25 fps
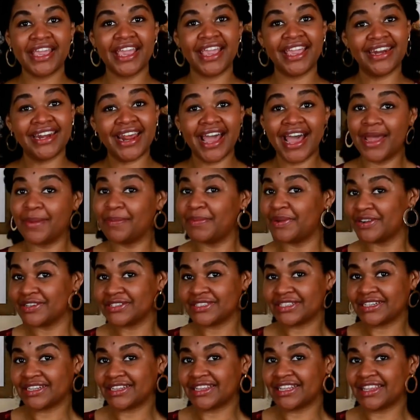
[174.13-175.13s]
and I
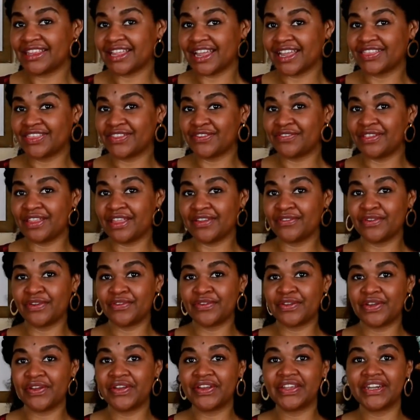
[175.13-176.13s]
personally like the flavor
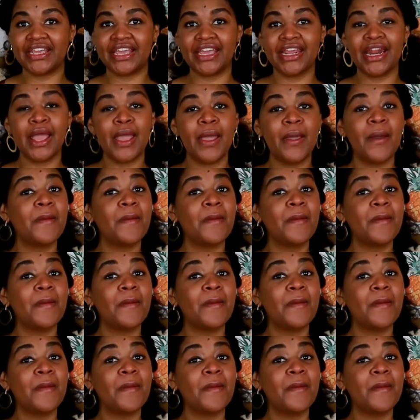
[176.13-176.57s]
of coconut.